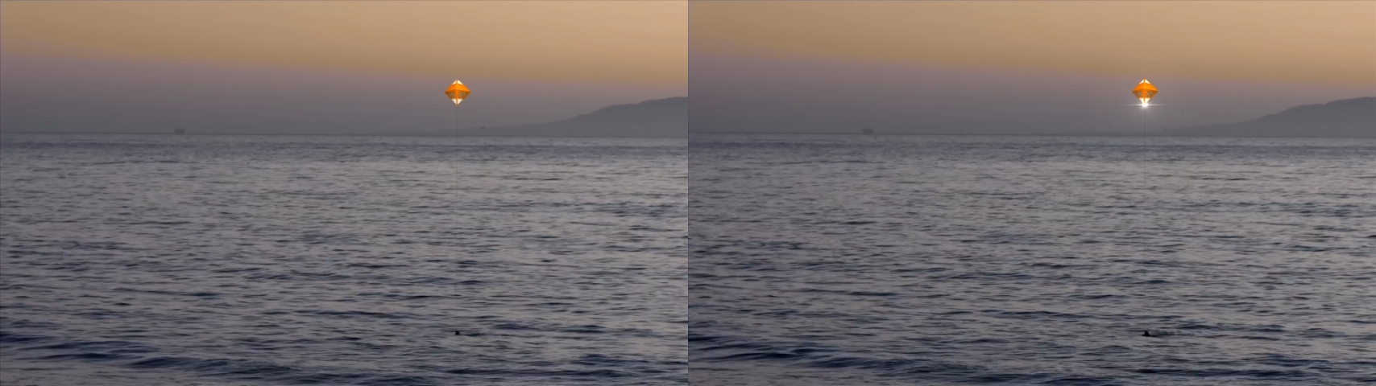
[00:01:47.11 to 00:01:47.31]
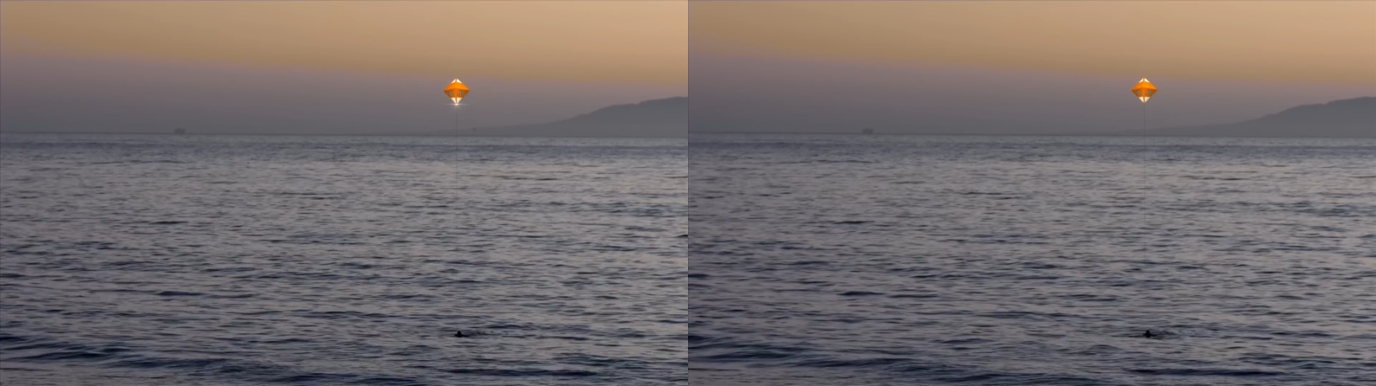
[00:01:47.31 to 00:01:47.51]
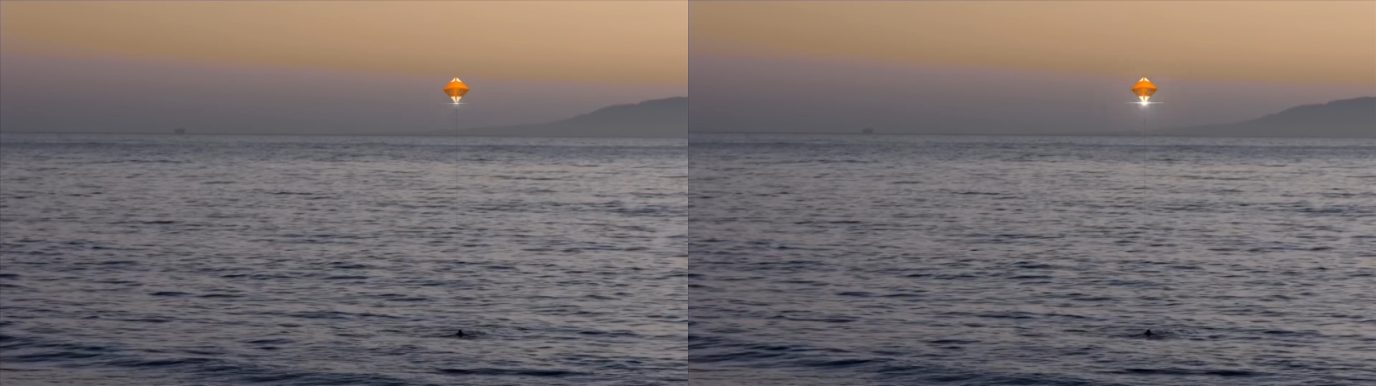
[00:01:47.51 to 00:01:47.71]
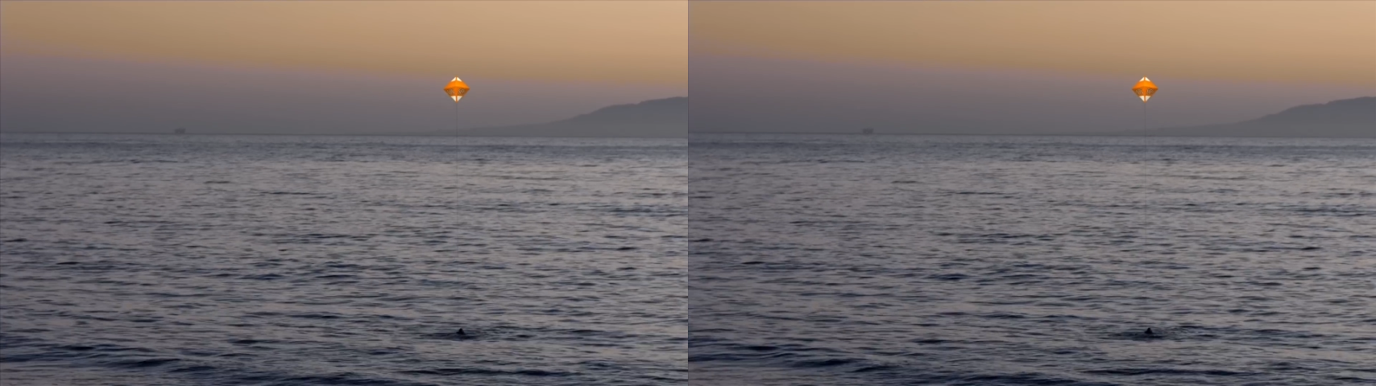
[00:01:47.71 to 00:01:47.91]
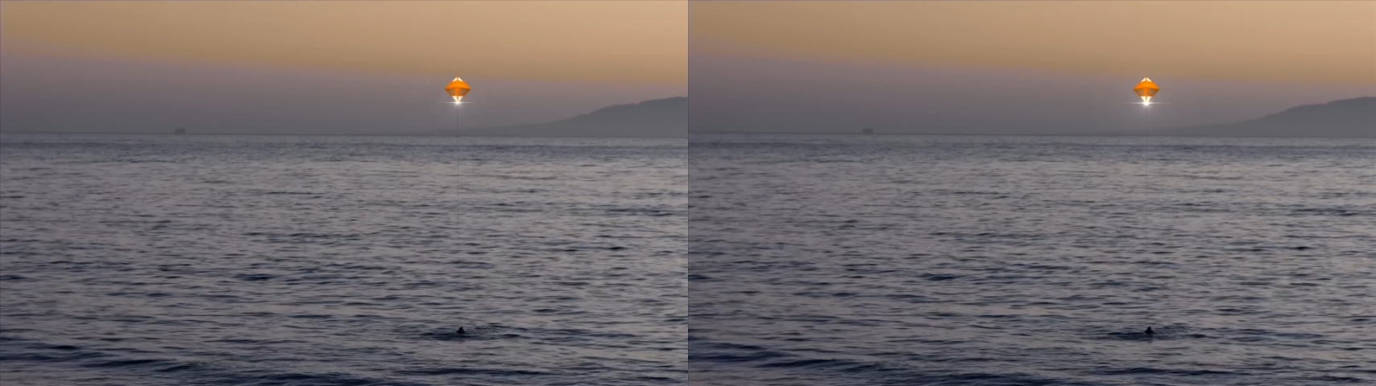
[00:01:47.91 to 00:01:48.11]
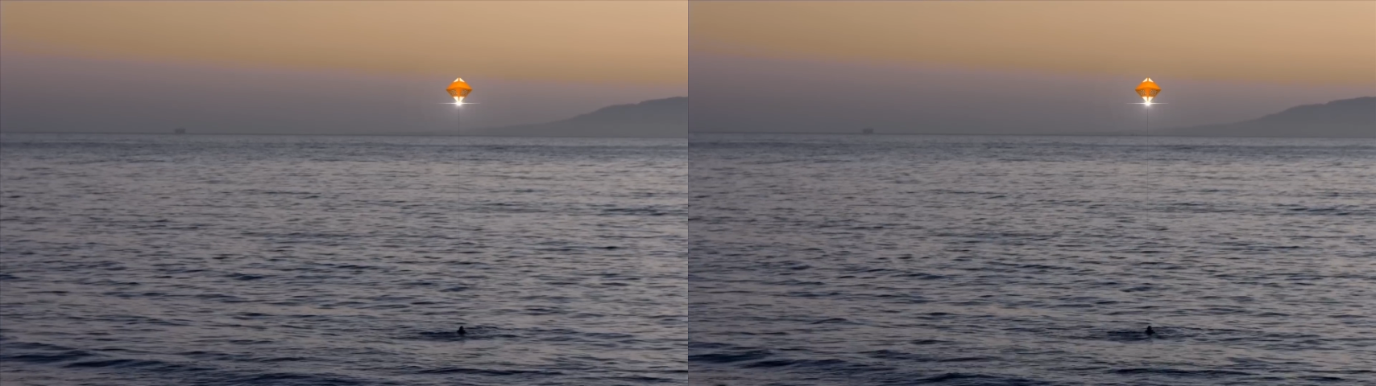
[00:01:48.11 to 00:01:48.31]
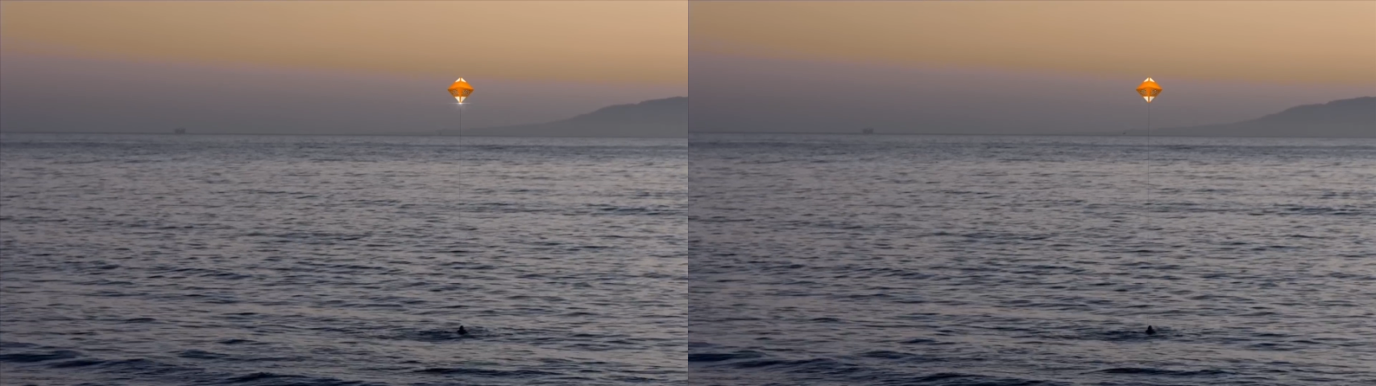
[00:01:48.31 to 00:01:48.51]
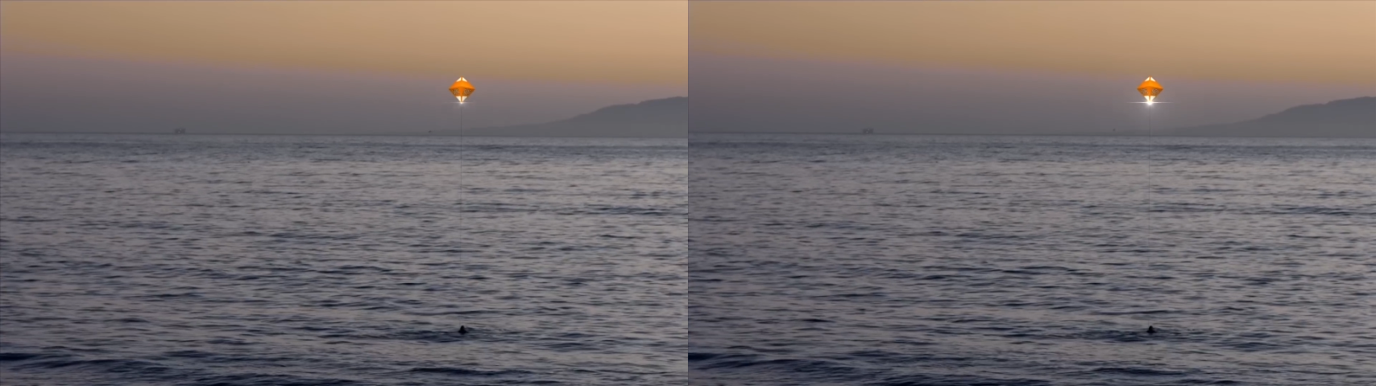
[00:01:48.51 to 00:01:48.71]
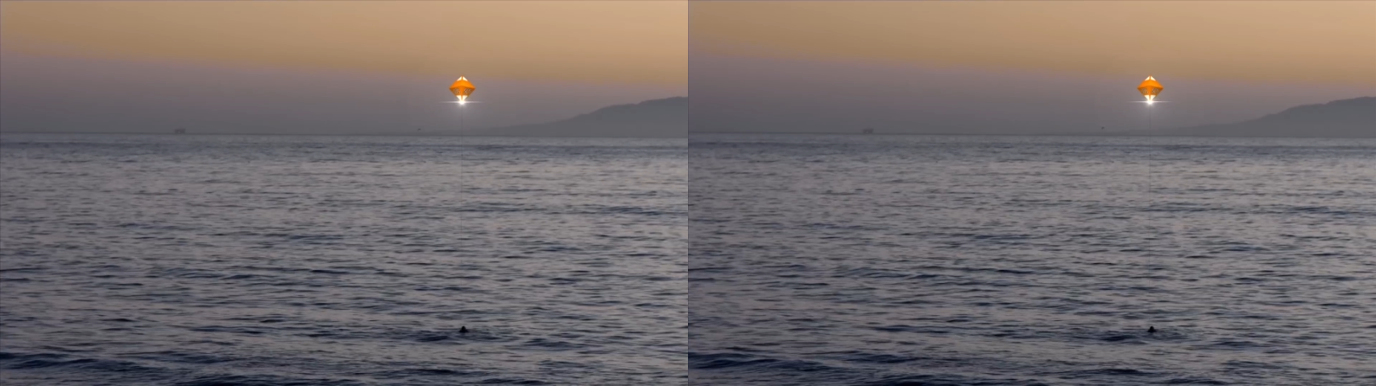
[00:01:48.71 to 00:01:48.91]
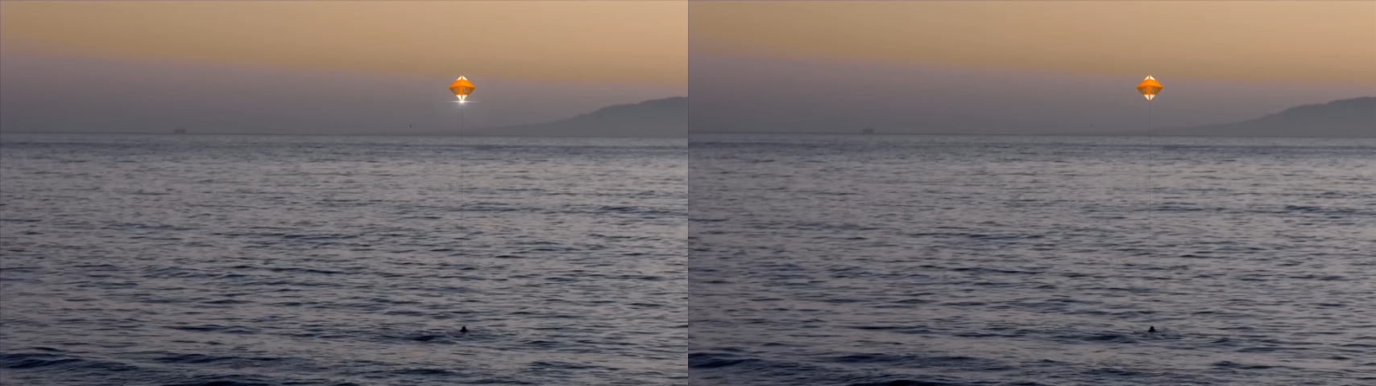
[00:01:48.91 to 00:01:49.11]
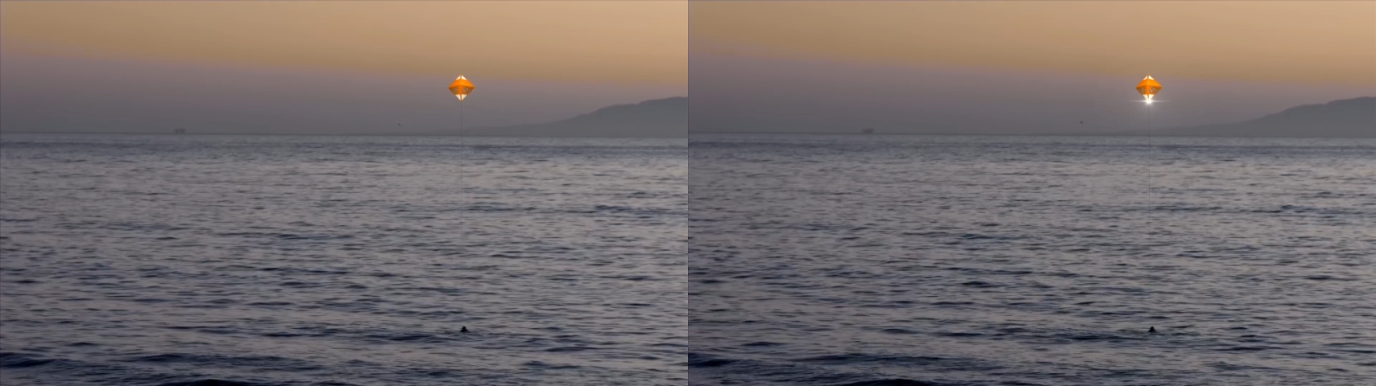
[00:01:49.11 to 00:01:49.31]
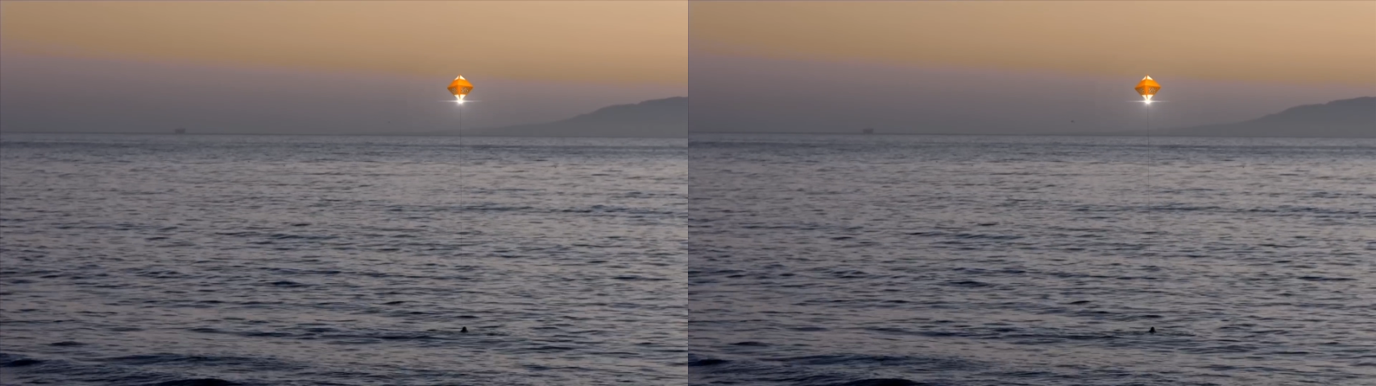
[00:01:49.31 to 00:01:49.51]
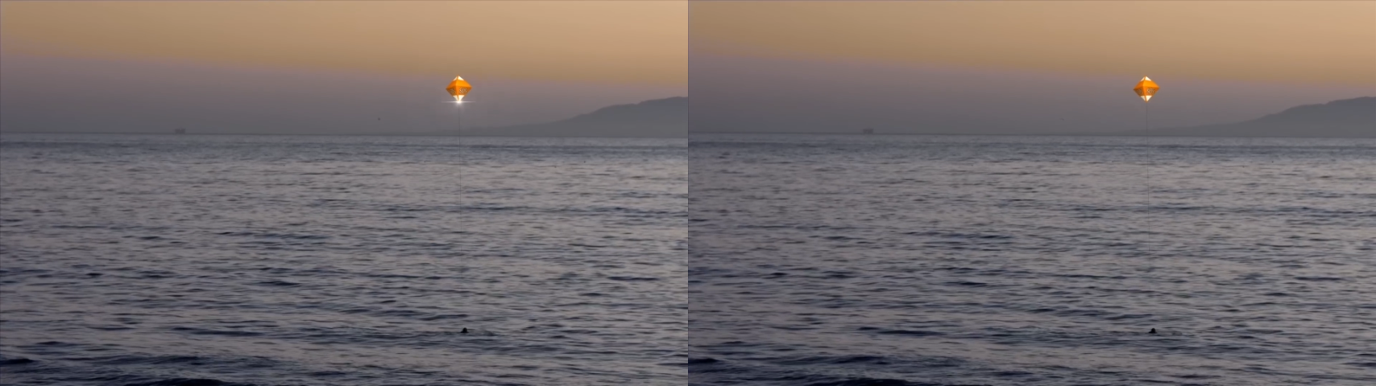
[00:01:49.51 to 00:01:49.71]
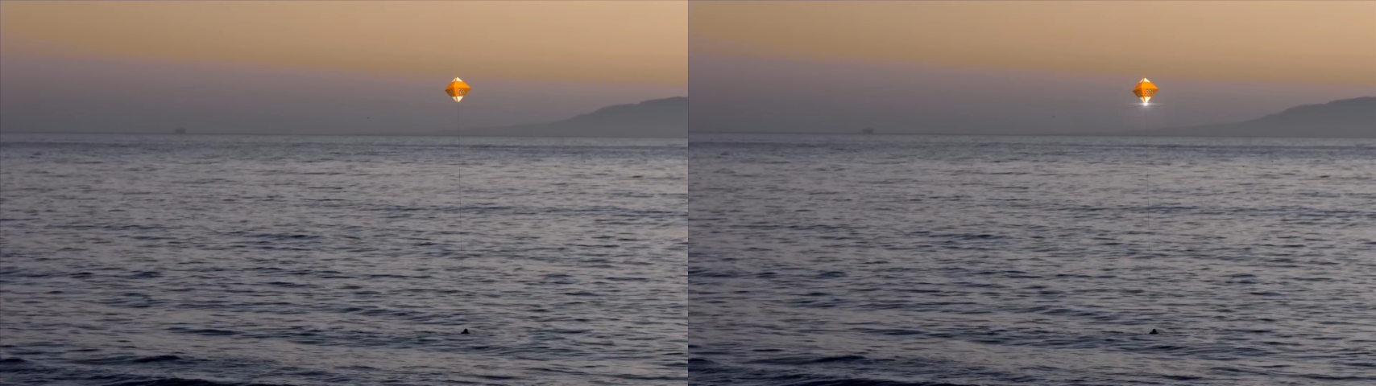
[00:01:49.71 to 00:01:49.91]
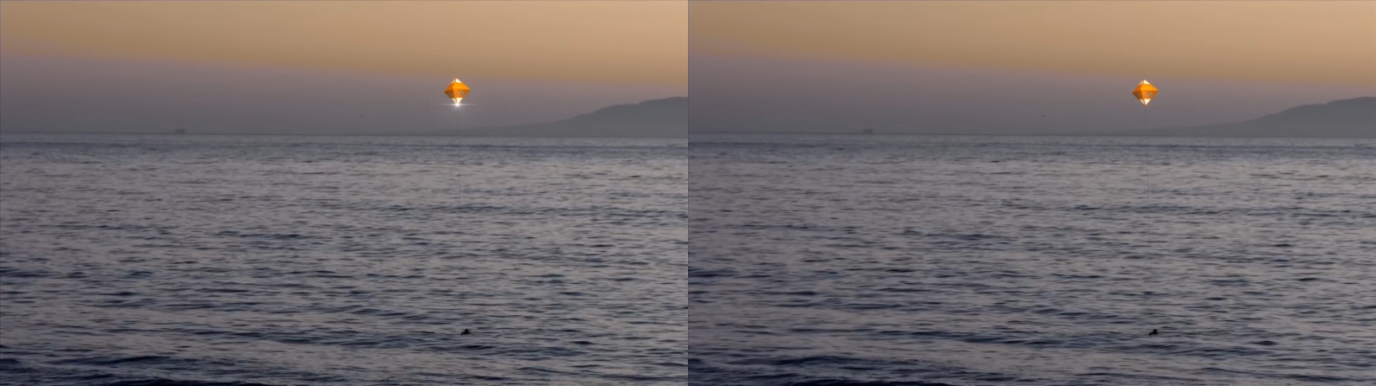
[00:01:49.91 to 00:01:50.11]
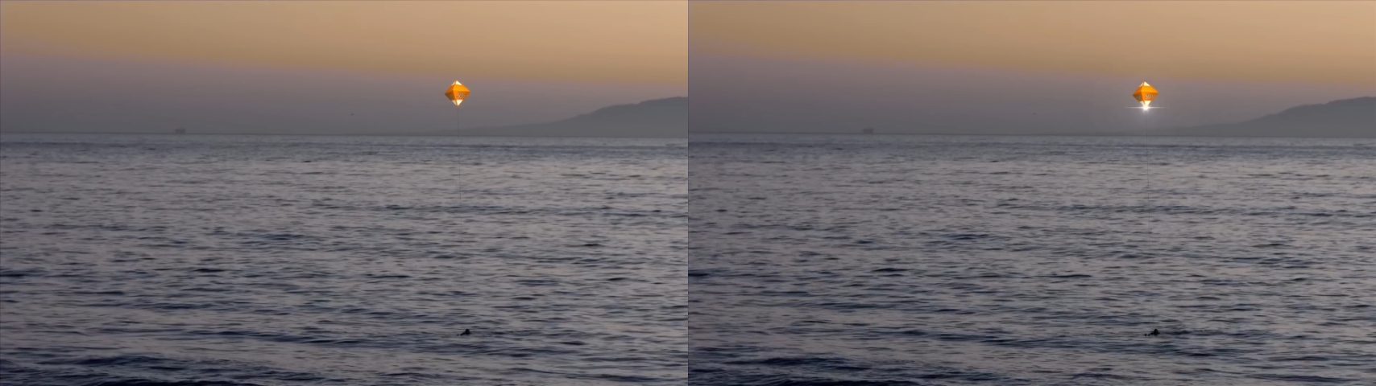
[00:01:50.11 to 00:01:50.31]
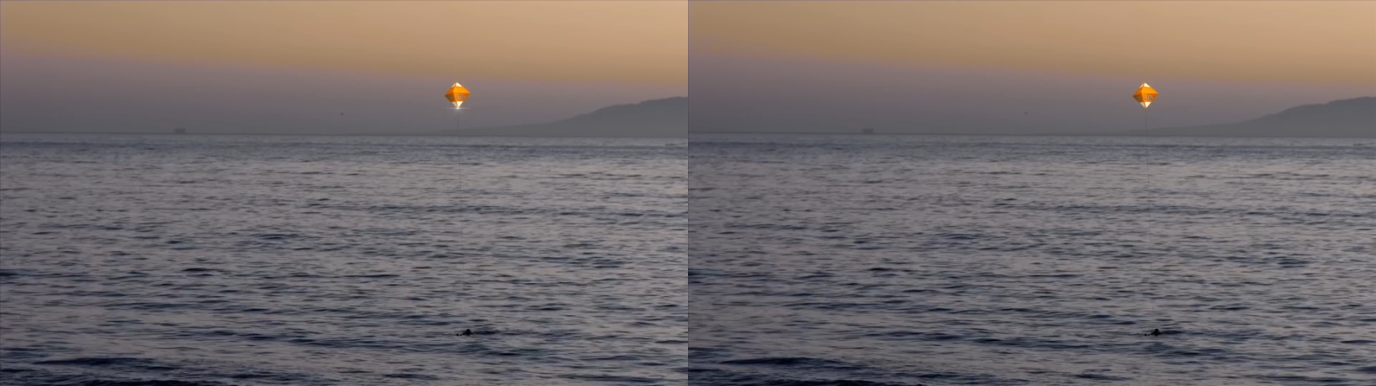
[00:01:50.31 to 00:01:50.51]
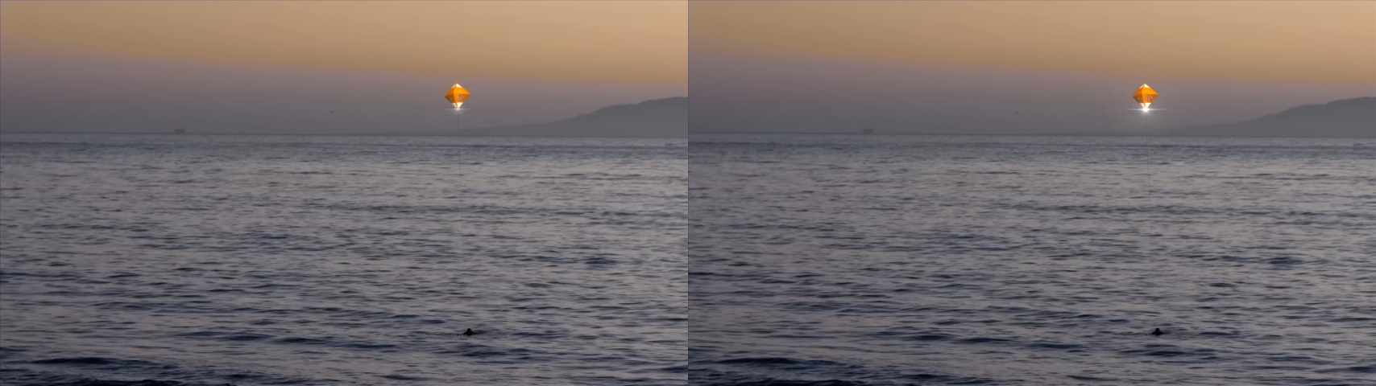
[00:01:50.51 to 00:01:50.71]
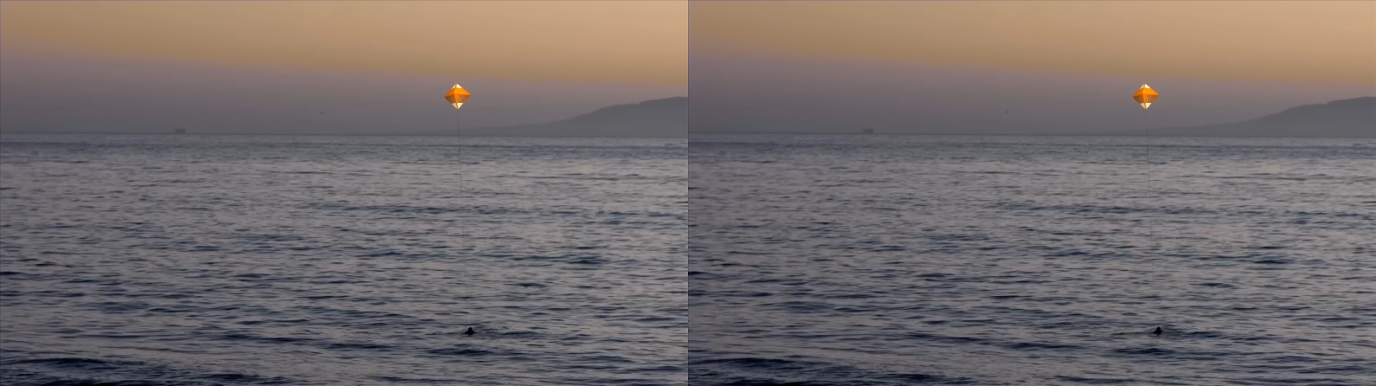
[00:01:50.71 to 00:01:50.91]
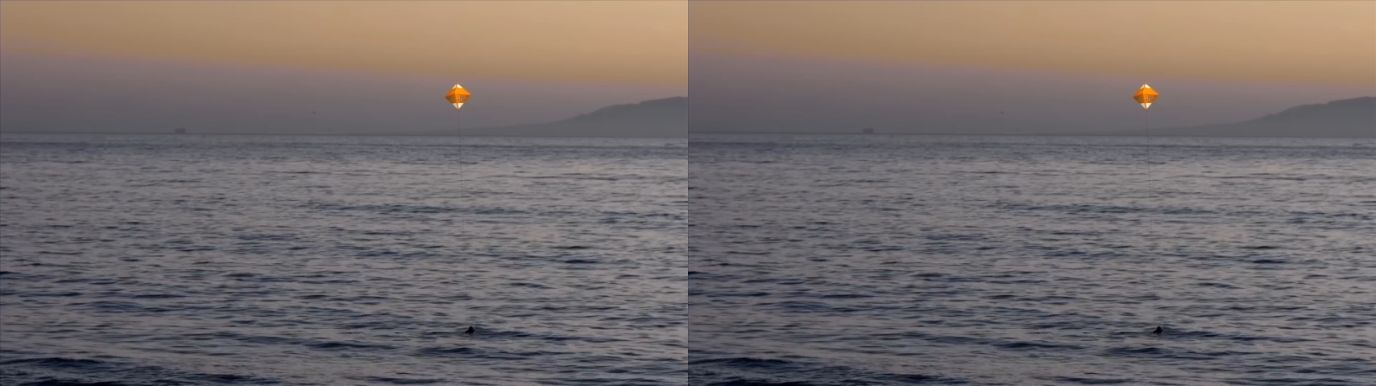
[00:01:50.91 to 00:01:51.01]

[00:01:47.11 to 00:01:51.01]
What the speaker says: Nobody's mouth can be seen.